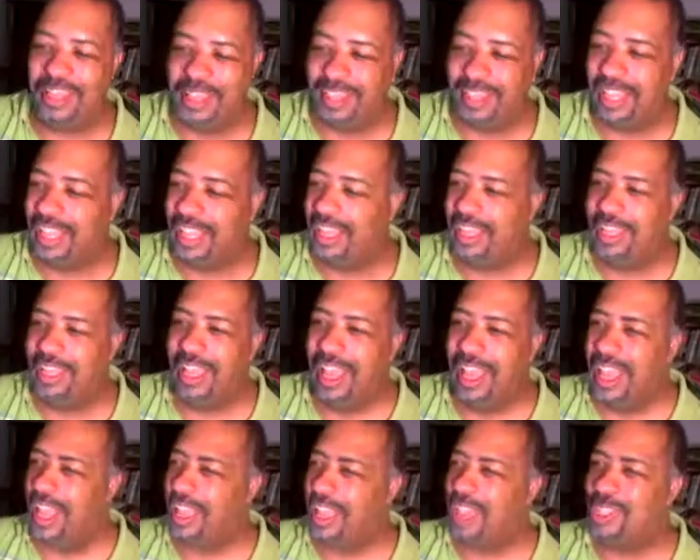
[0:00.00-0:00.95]
then
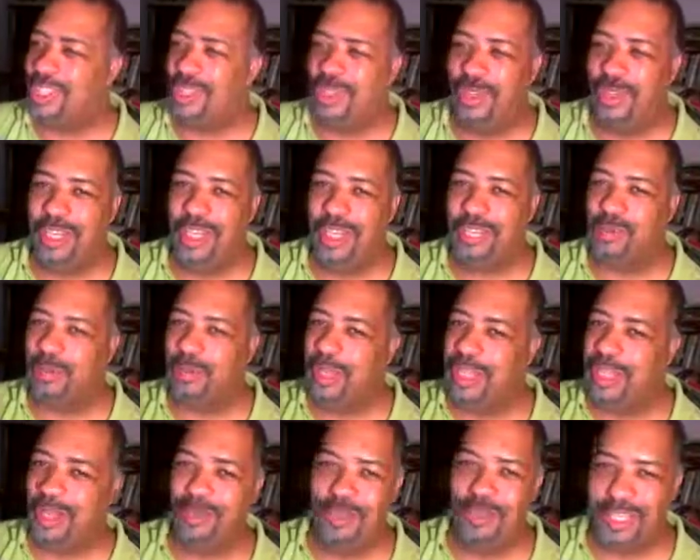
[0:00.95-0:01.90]
as soon as
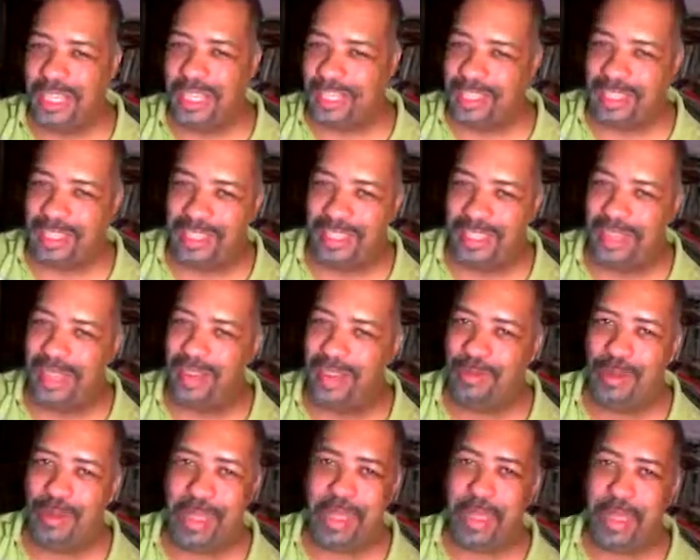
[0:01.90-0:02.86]
we don't get something
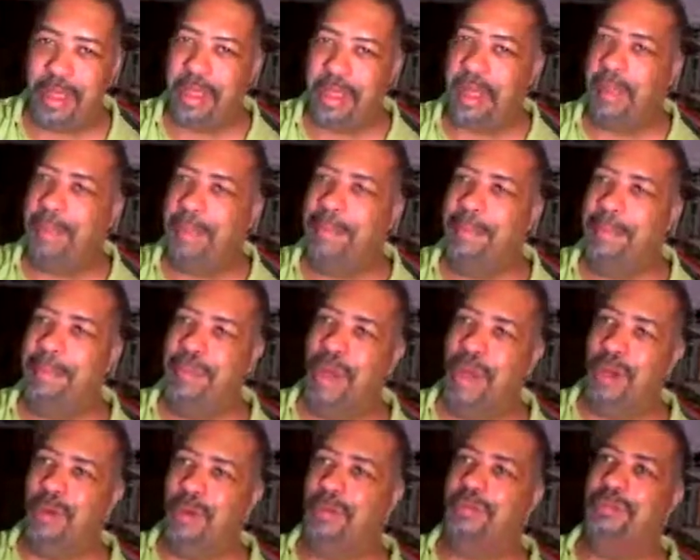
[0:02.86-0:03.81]
our way,
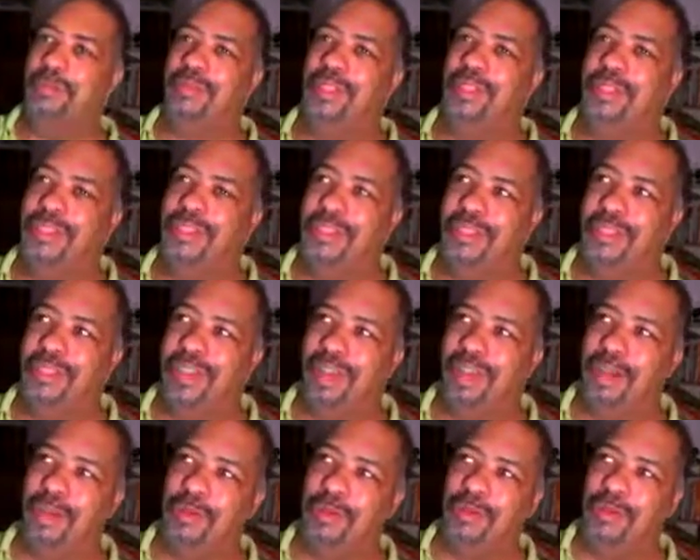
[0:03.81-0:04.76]
kaboom!
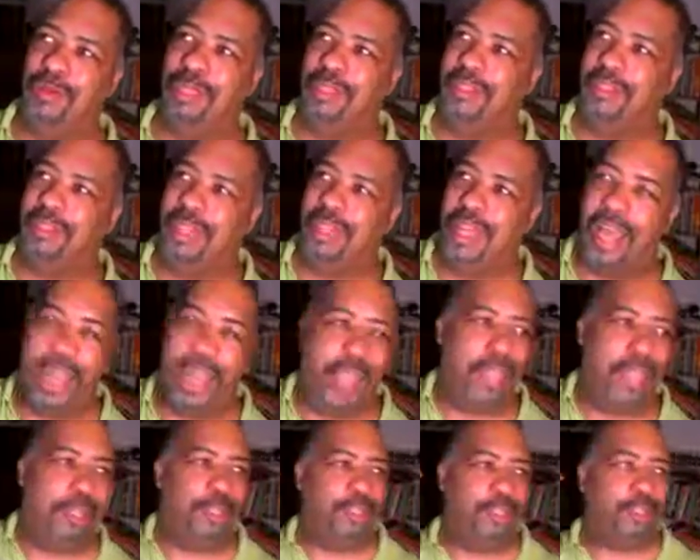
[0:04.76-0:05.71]
Oh, well,
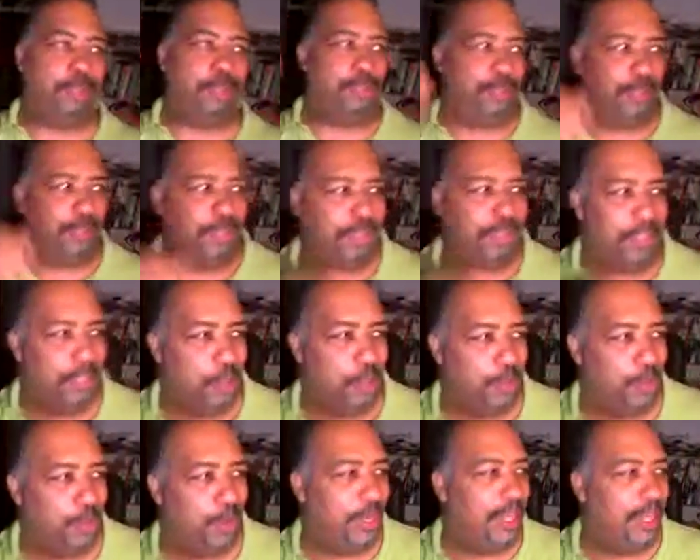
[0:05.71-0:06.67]
I ain't no super Christian
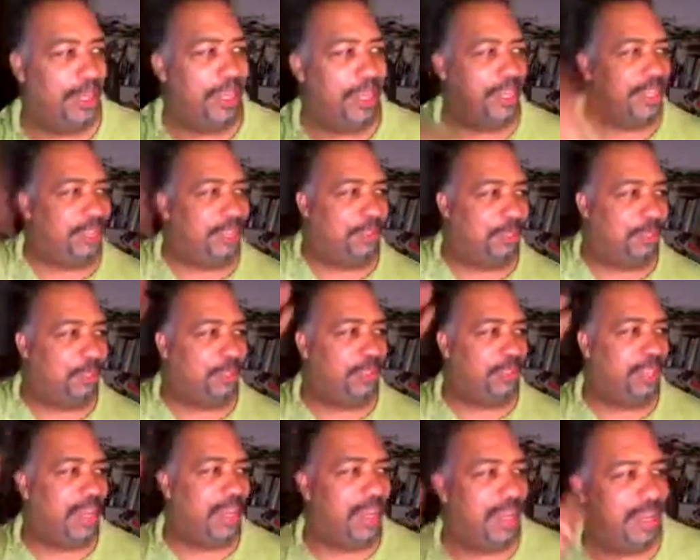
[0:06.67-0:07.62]
no more. I ain't even know
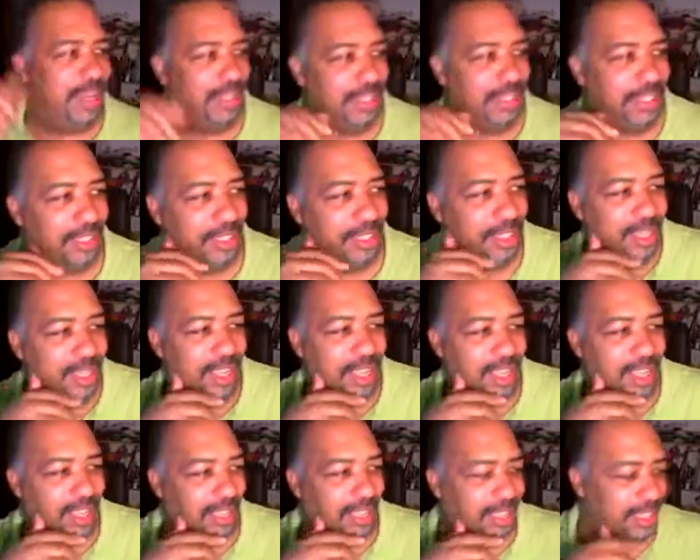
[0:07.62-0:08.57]
God,
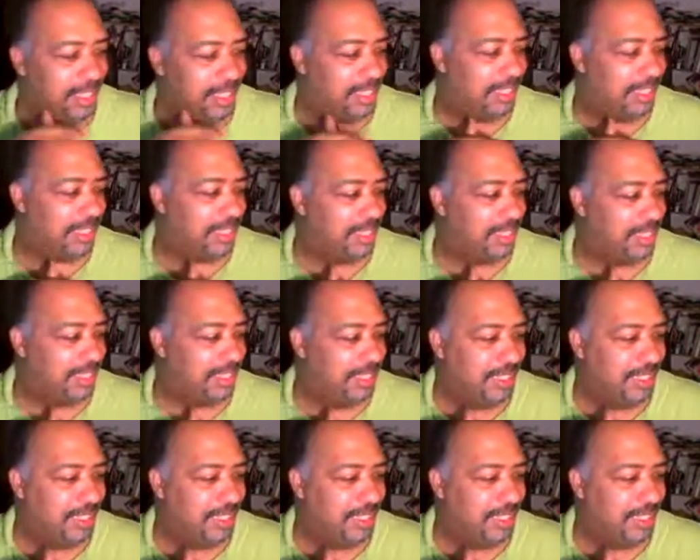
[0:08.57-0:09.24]
and he's a